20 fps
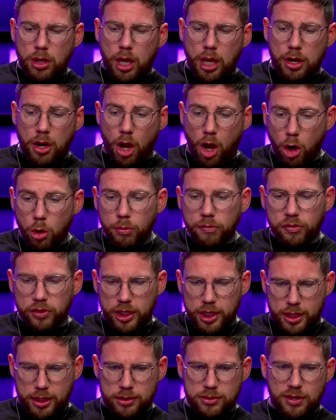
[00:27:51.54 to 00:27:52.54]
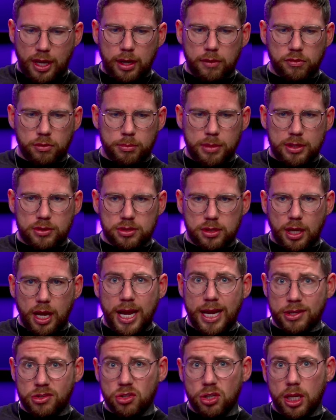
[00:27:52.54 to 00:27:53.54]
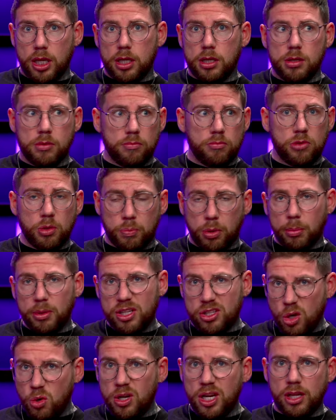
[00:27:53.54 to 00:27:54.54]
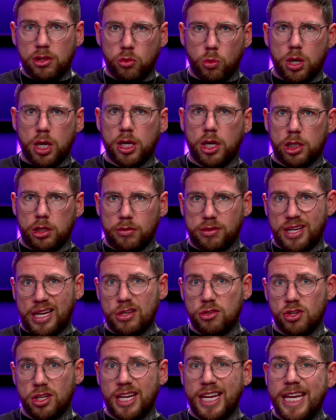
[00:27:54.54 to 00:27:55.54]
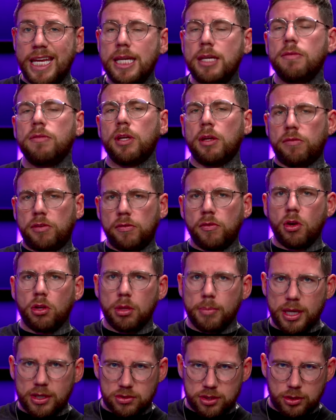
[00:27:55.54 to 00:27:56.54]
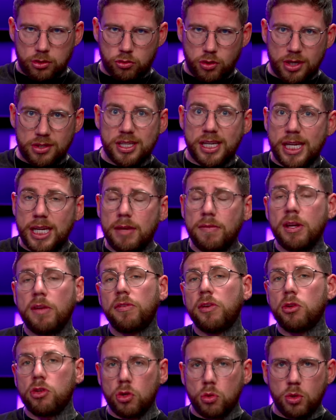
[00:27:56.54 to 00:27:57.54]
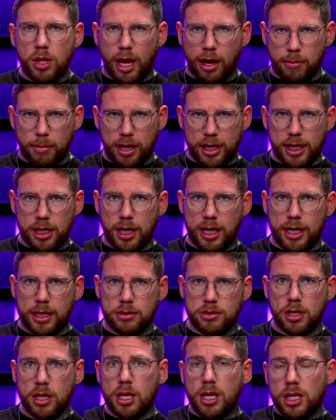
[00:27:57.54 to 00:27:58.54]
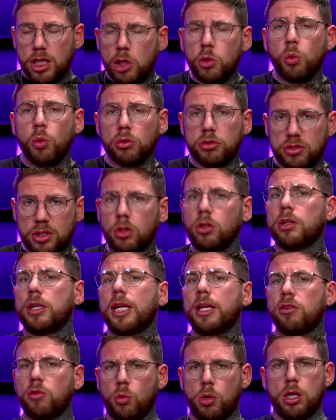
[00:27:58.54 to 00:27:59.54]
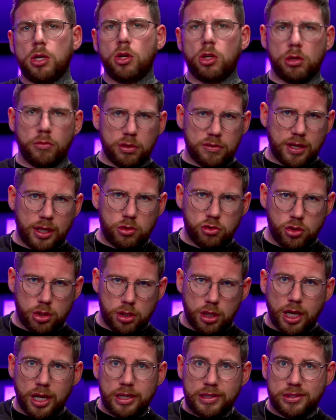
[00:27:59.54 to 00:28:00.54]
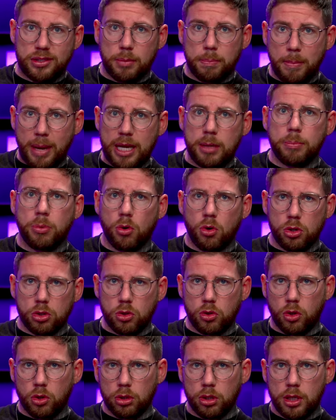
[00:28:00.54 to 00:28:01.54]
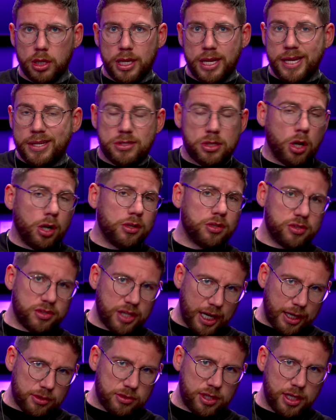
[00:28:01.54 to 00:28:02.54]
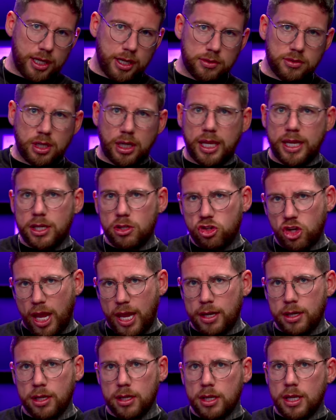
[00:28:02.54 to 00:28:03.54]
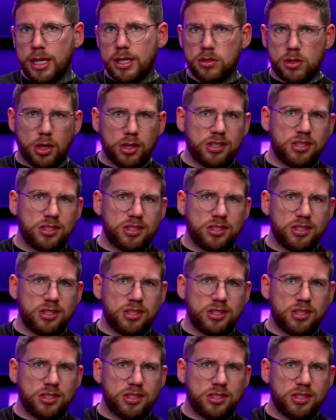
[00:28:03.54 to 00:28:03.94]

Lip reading: And hopefully you can take from this that actually you probably do need to work on your retention, even if you've got the best interest, even if you do care about your clients, you will still need to work on your retention as the main protocol. It's not as sexy as lead gen. It's not